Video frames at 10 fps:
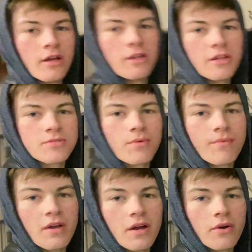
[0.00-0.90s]
This is what
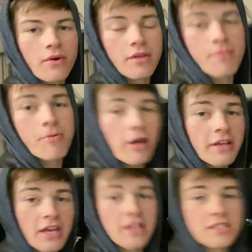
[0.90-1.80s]
we got going on. You probably
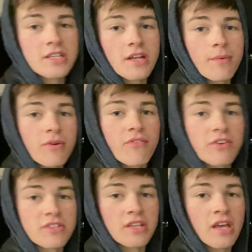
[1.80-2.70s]
can't see it. I'm gonna
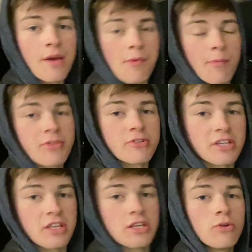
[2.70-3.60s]
reverse the camera, but there's
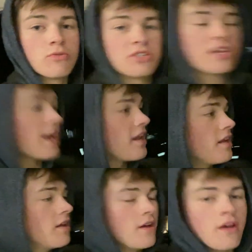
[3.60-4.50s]
a huge net
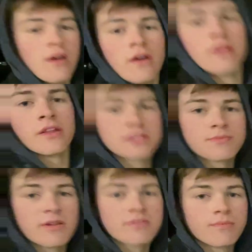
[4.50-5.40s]
that
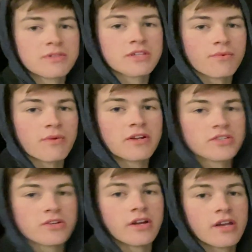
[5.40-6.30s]
spans from this like red
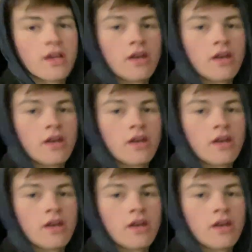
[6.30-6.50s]
string